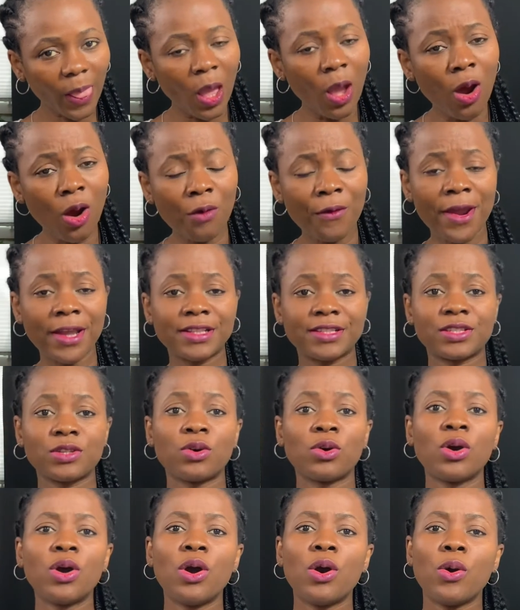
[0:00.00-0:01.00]
All right,
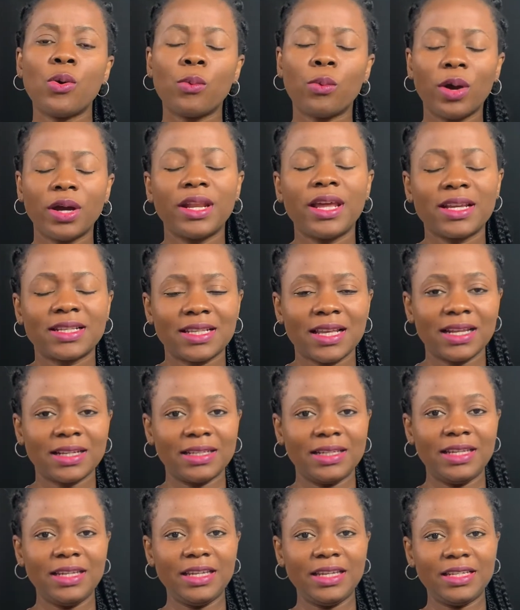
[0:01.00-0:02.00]
so what
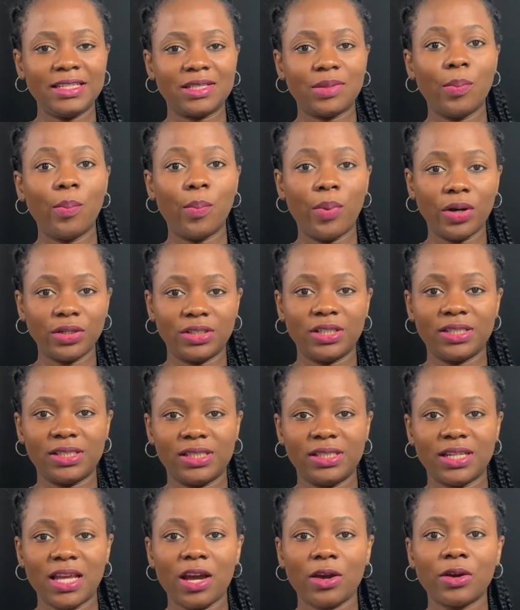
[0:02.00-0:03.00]
exactly is
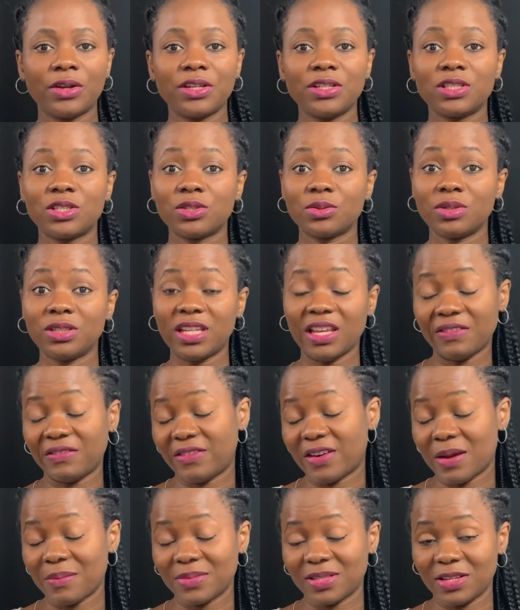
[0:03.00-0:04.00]
budgeting? According to Dave
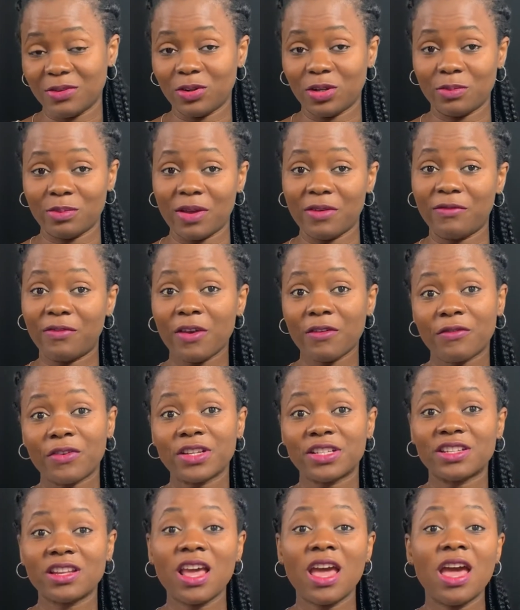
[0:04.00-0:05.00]
Ramsey, one of my
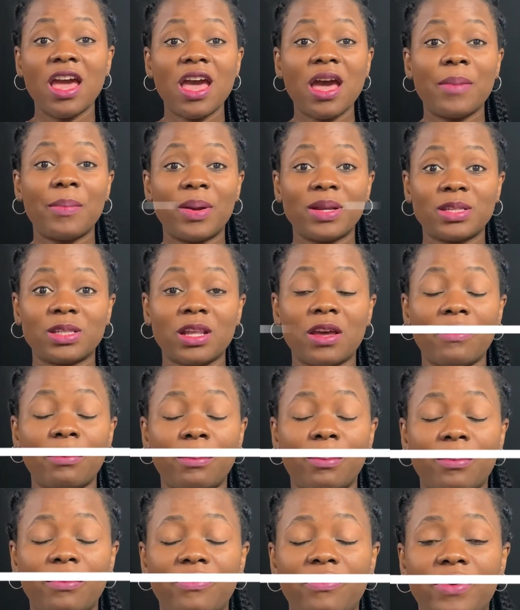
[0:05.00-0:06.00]
favorite personal
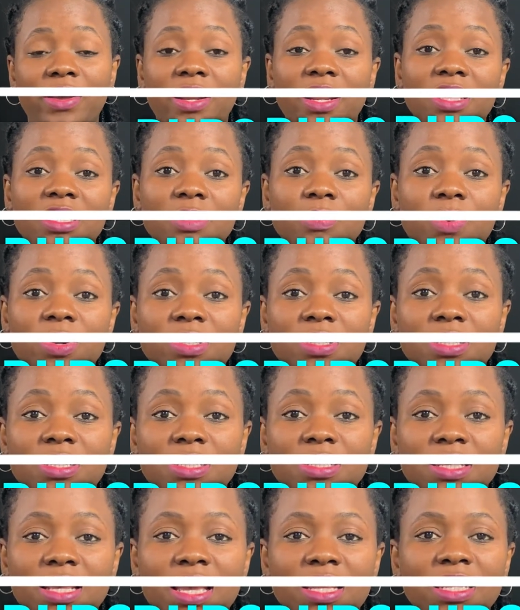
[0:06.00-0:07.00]
finance person, he
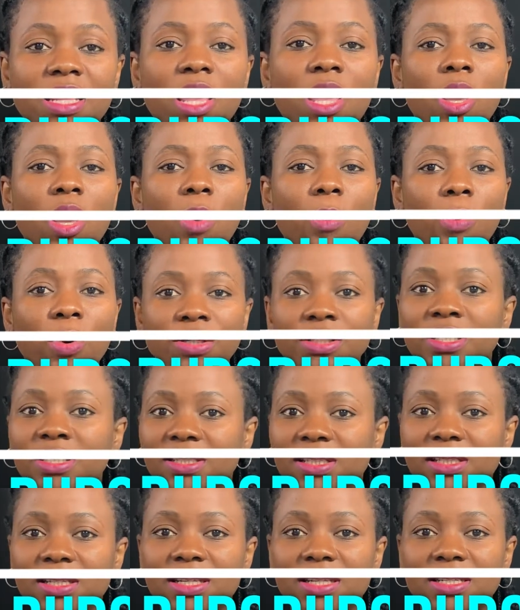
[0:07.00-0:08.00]
said
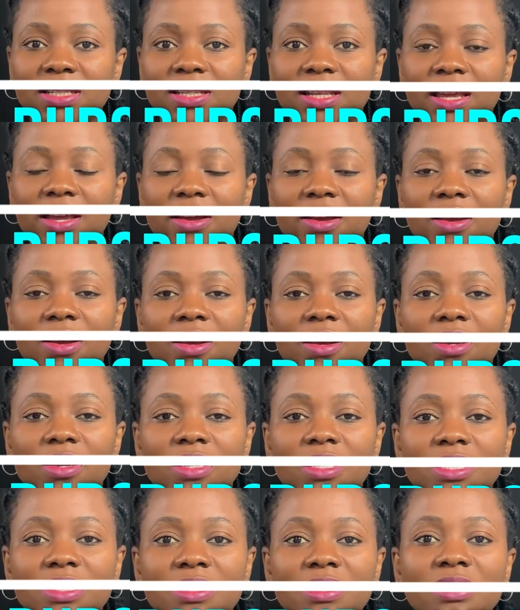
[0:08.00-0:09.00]
budgeting
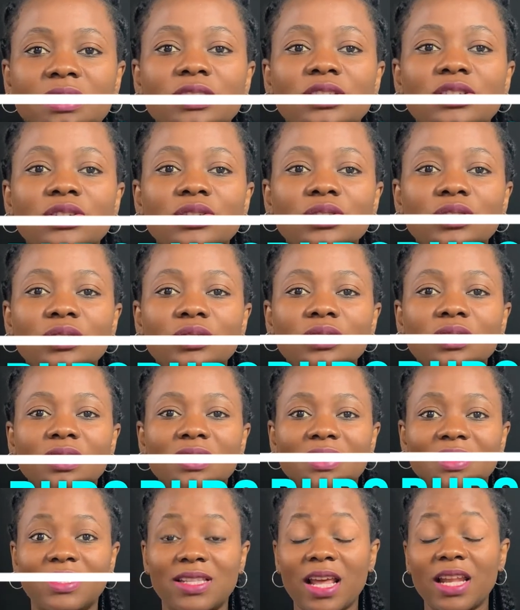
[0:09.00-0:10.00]

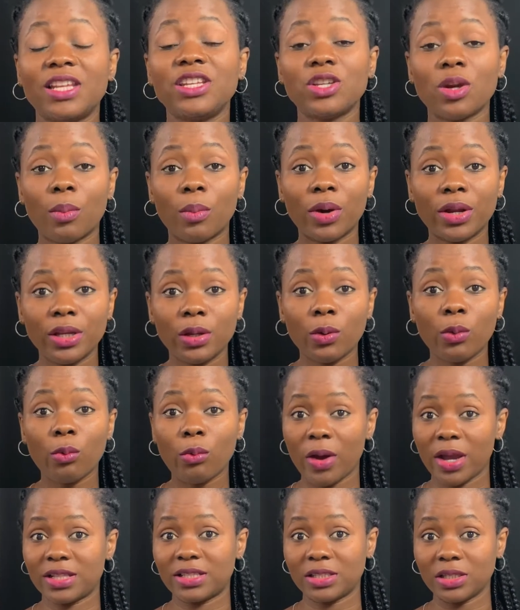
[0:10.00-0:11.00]
is telling your money
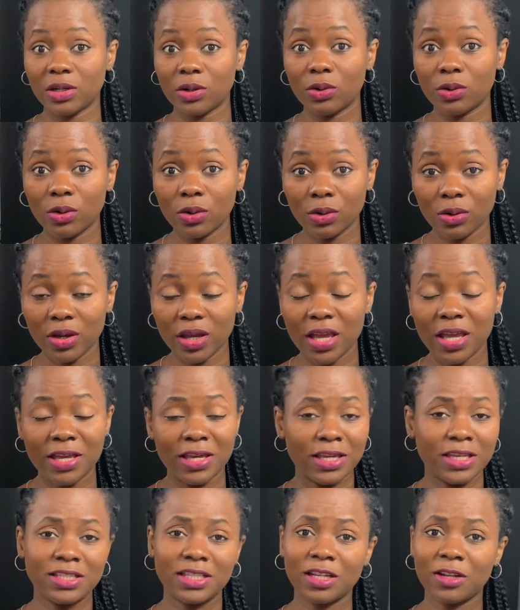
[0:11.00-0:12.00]
where to go
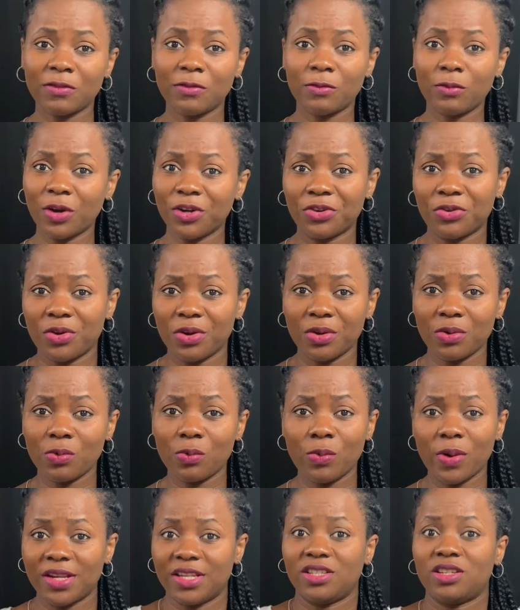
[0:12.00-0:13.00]
instead of wondering
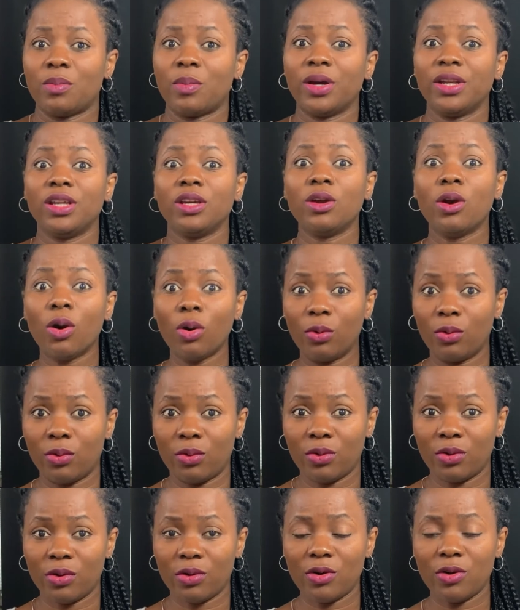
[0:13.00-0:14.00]
where did your money go,
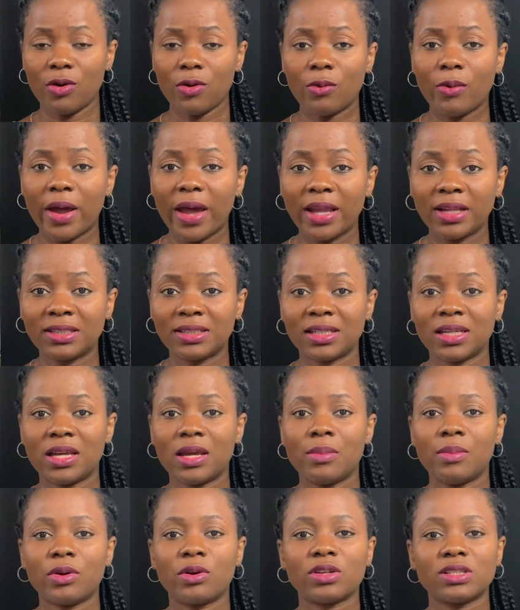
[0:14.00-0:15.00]
right?
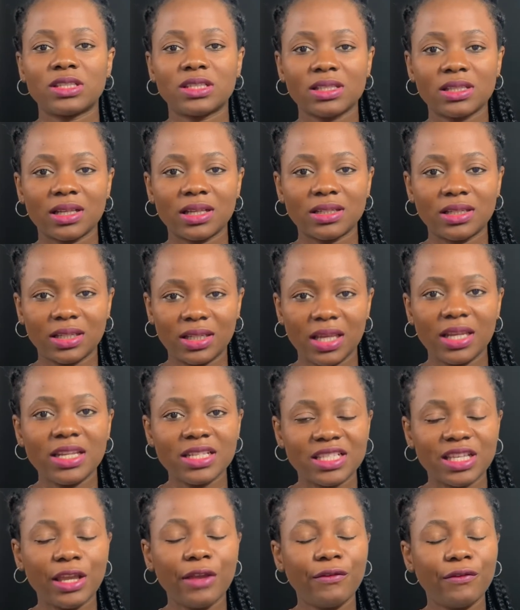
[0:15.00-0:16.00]
Because the thing
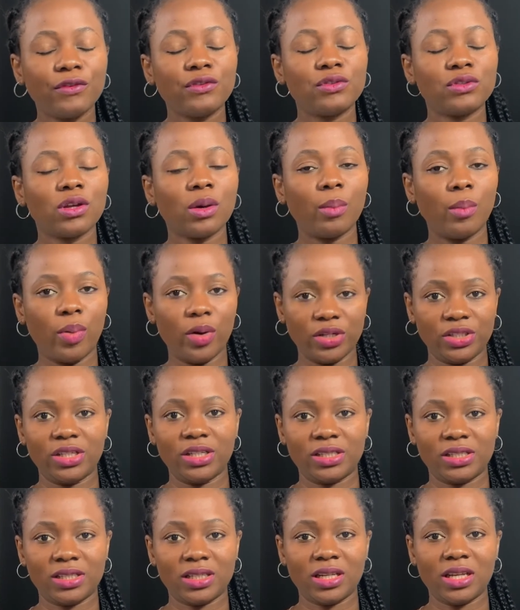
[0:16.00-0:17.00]
is, if you do not
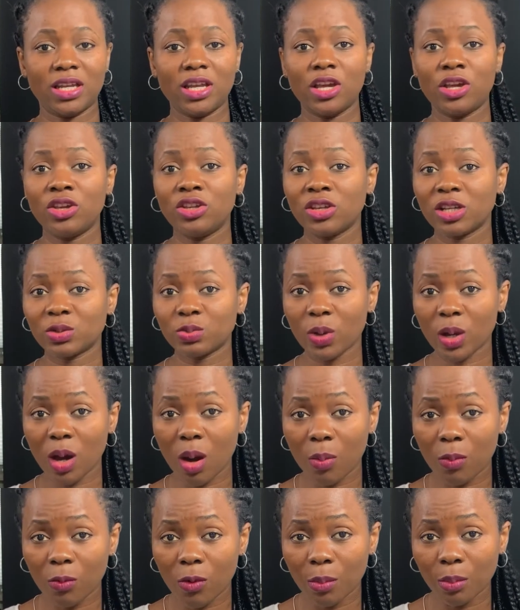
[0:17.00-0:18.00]
budget, you just wake
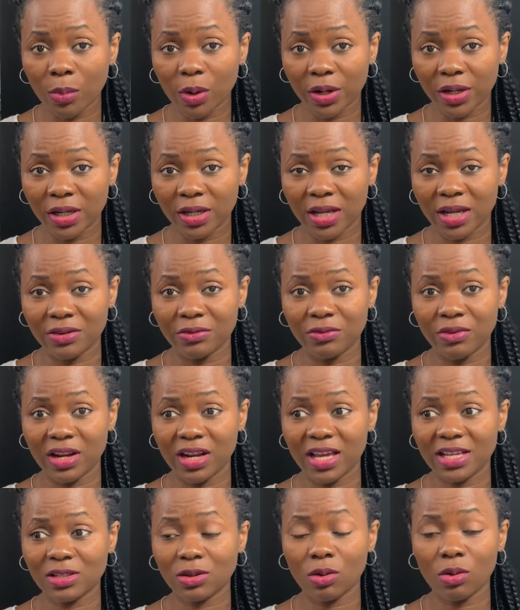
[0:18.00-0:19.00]
up one morning and
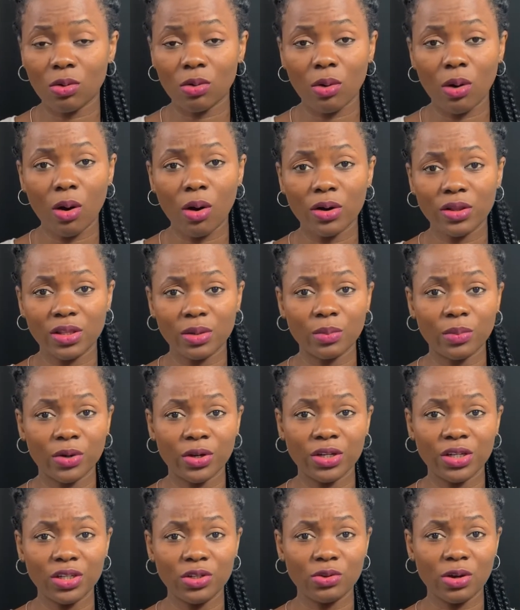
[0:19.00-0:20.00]
realize, oh, all the
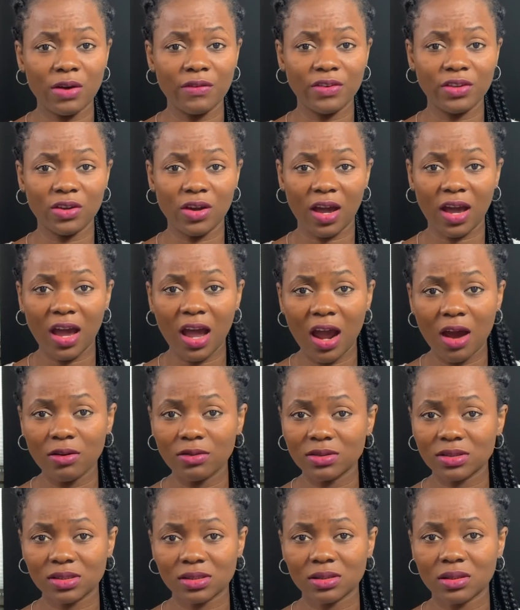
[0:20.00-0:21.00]
money you have in your
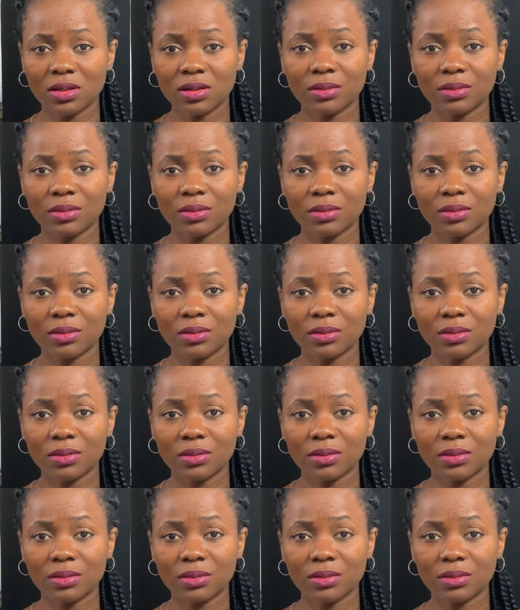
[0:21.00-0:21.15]
account